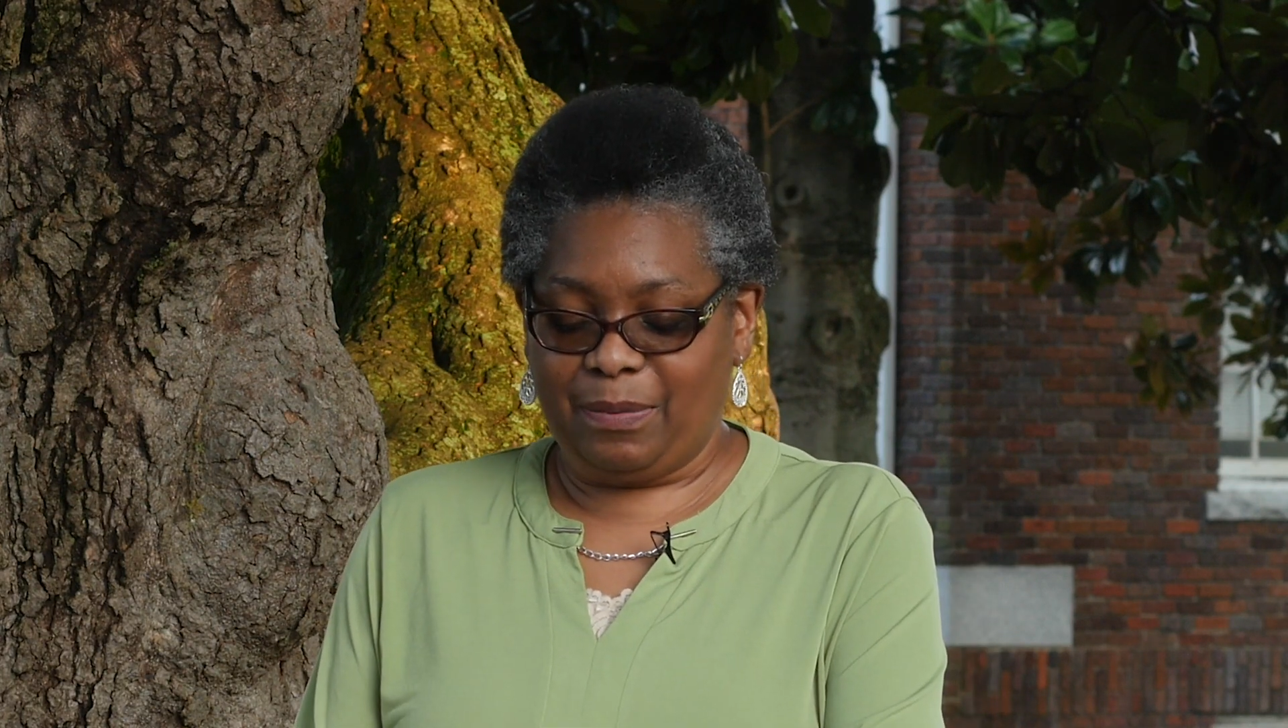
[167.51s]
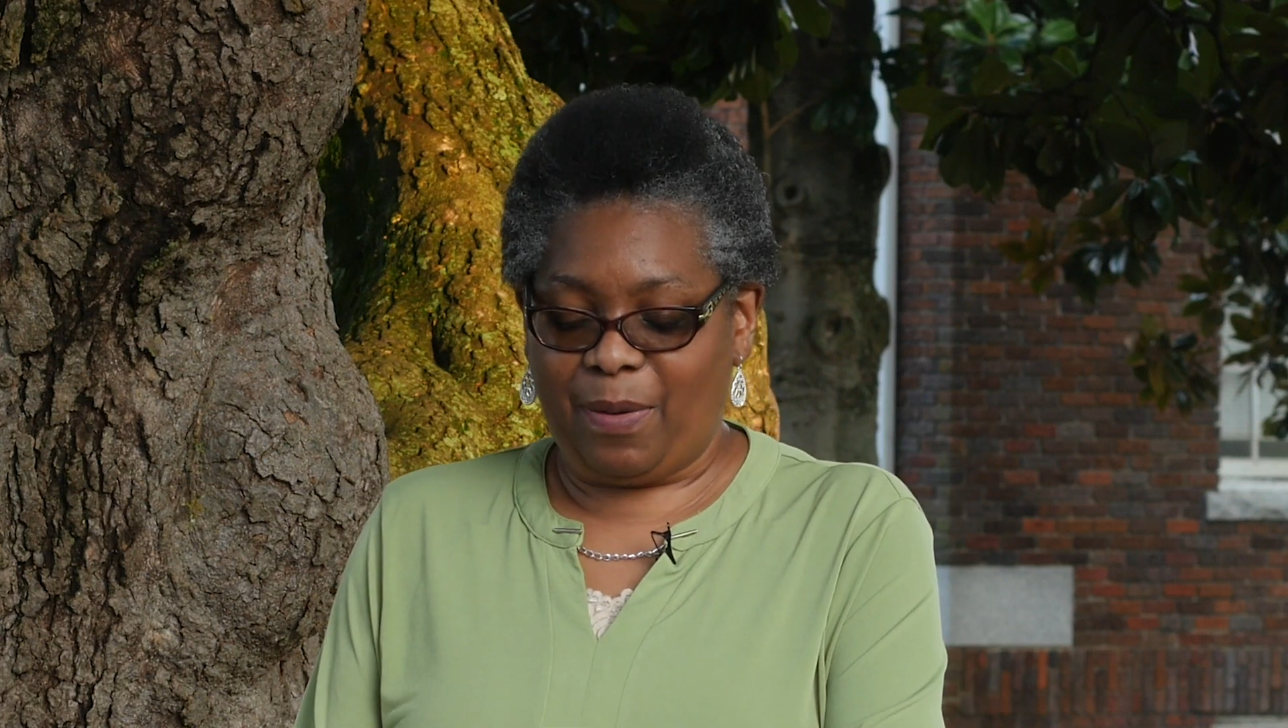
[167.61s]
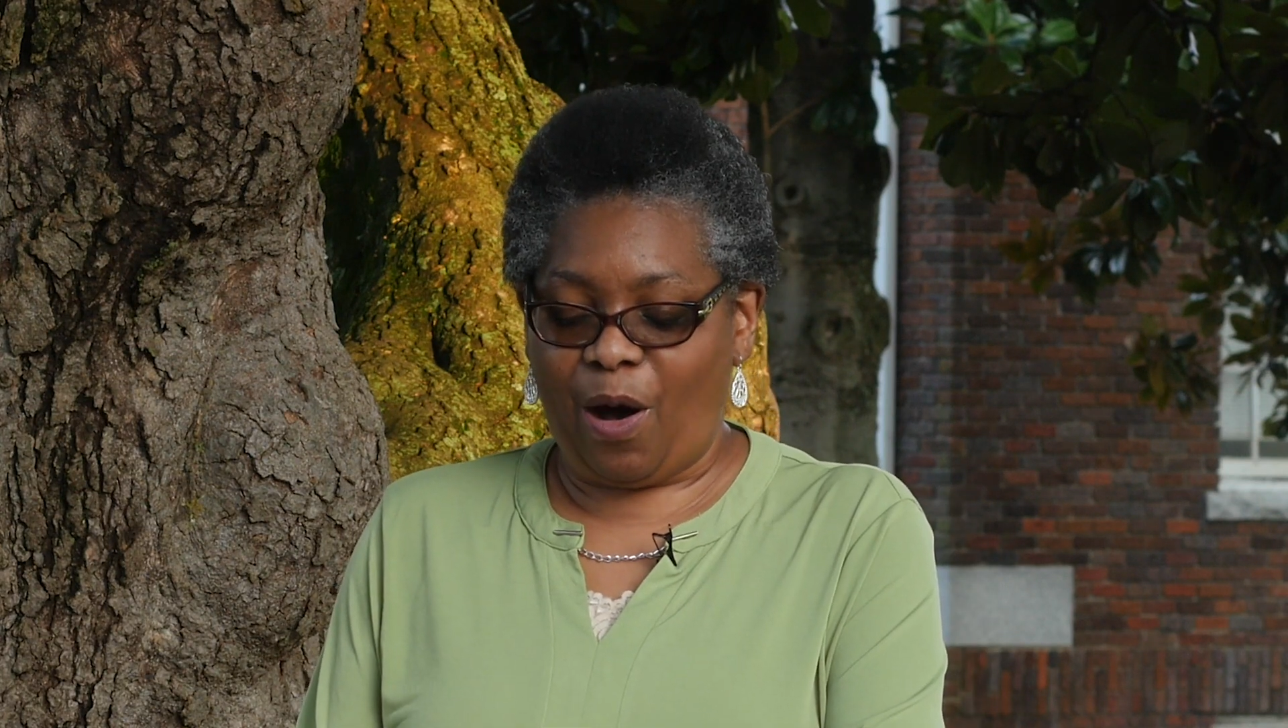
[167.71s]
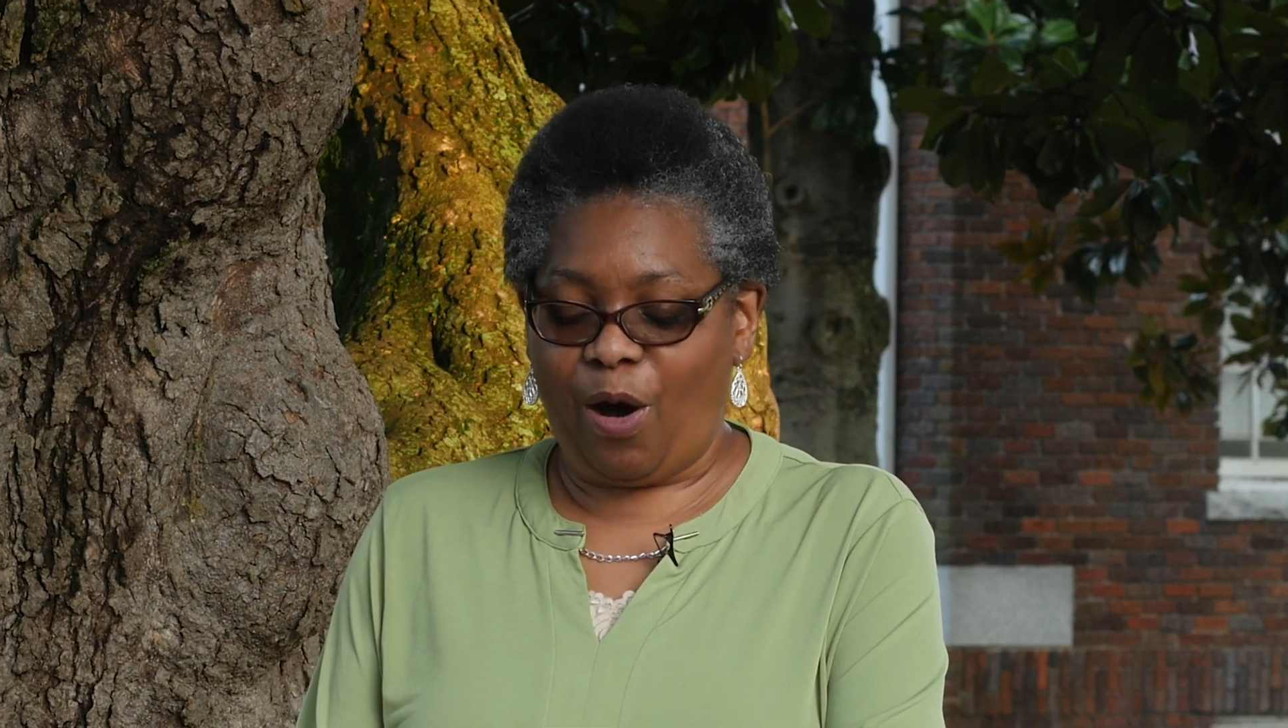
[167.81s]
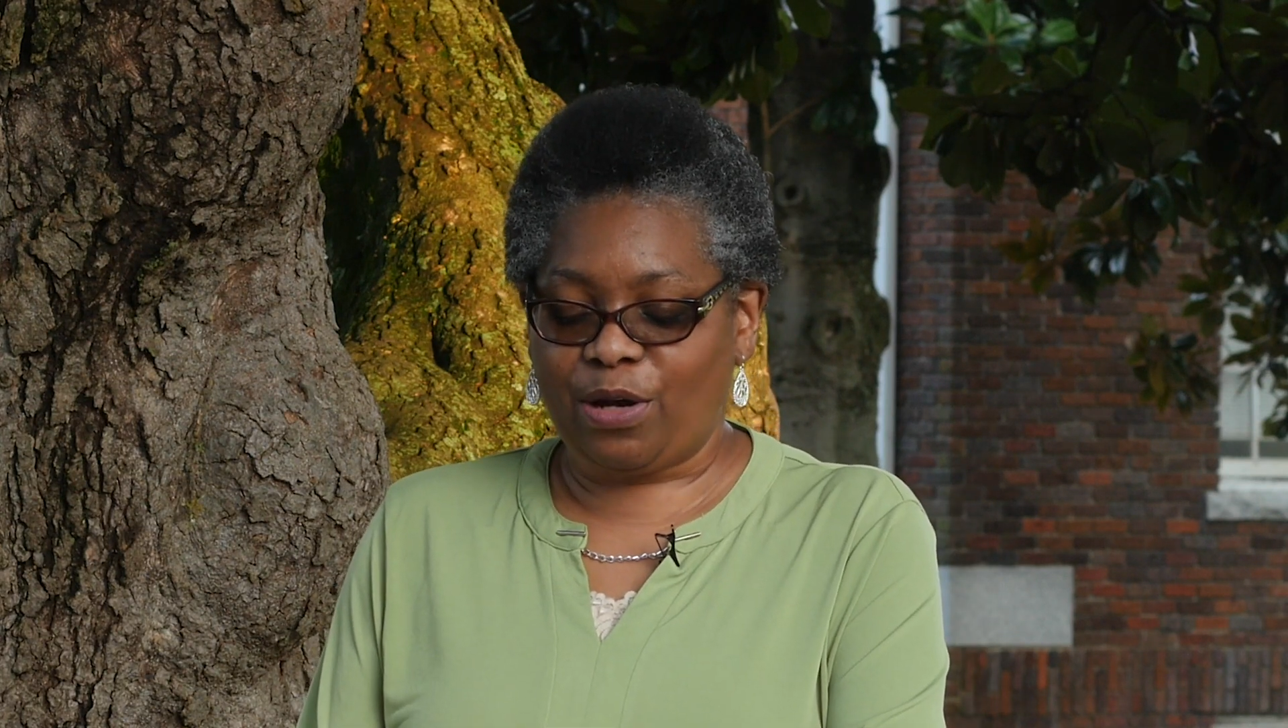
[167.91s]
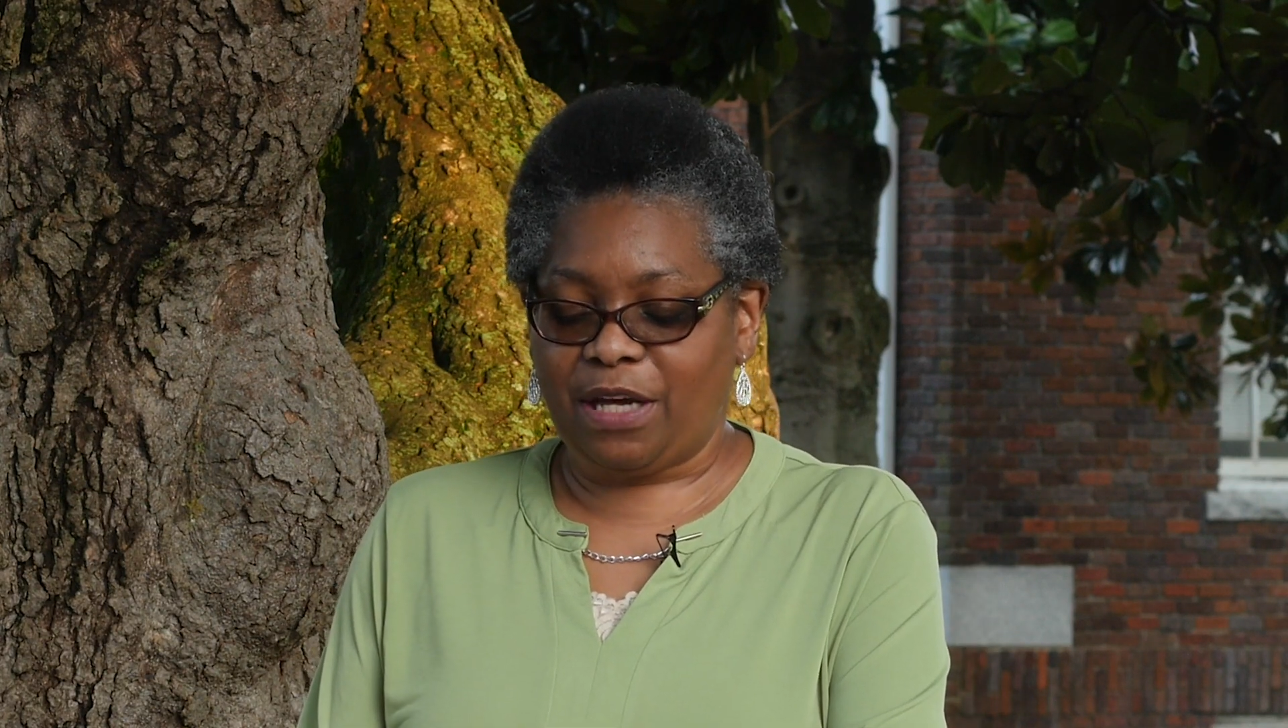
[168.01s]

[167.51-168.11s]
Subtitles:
Paul